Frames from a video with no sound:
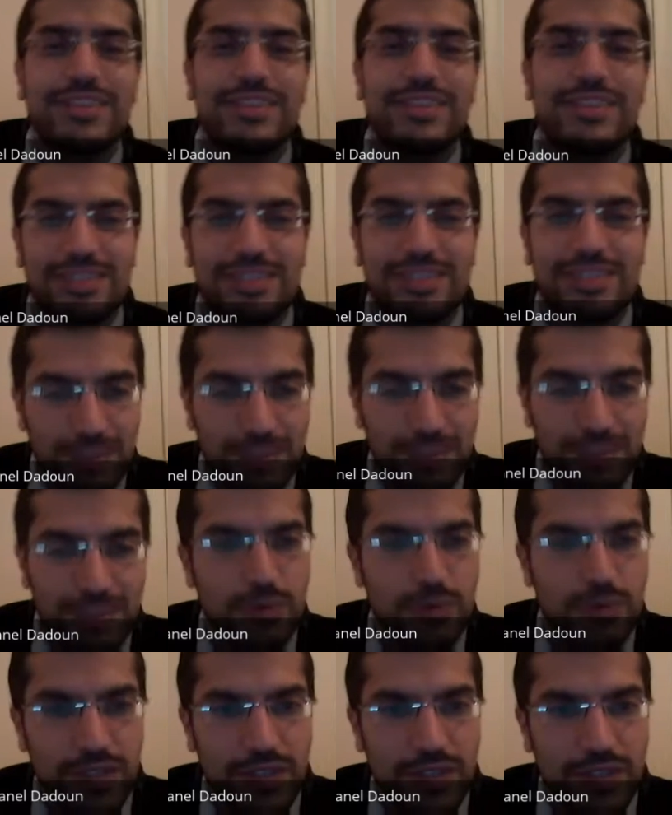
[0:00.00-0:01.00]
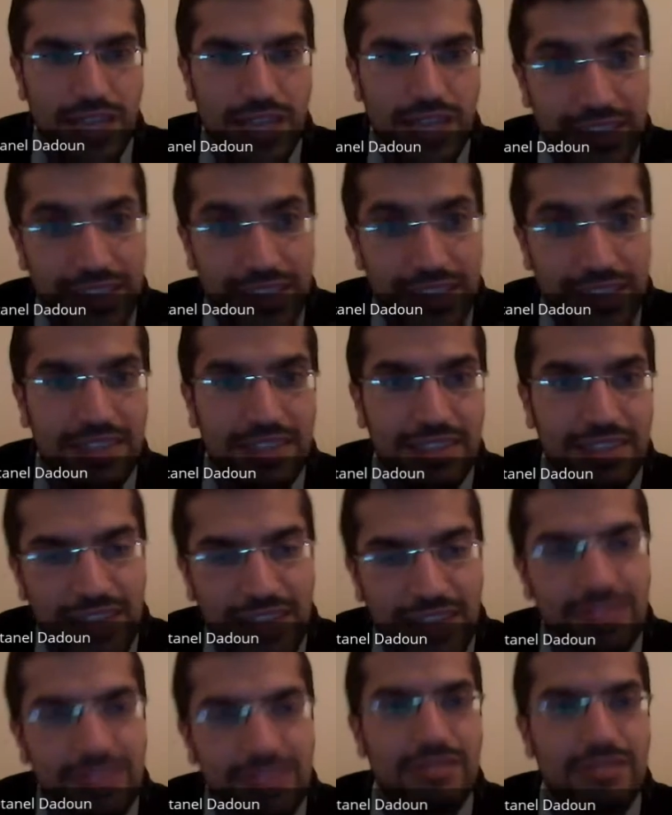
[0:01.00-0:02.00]
Why? Because it's
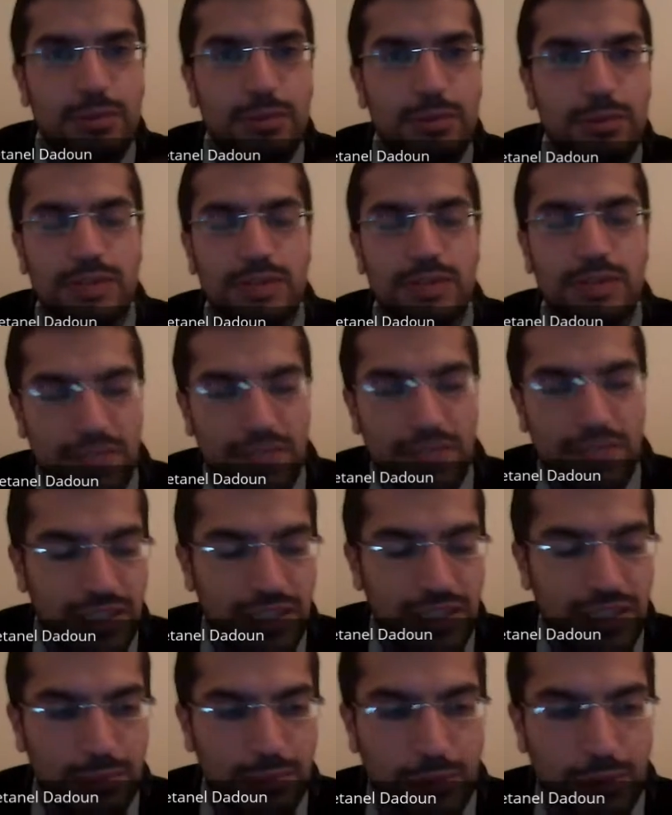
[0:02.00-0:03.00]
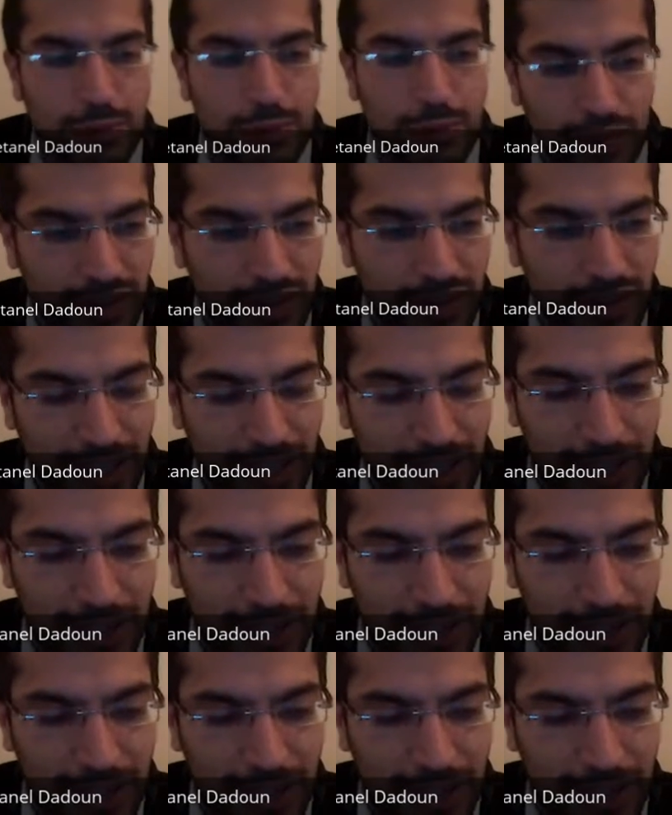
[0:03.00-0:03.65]
important. The end is important. You see the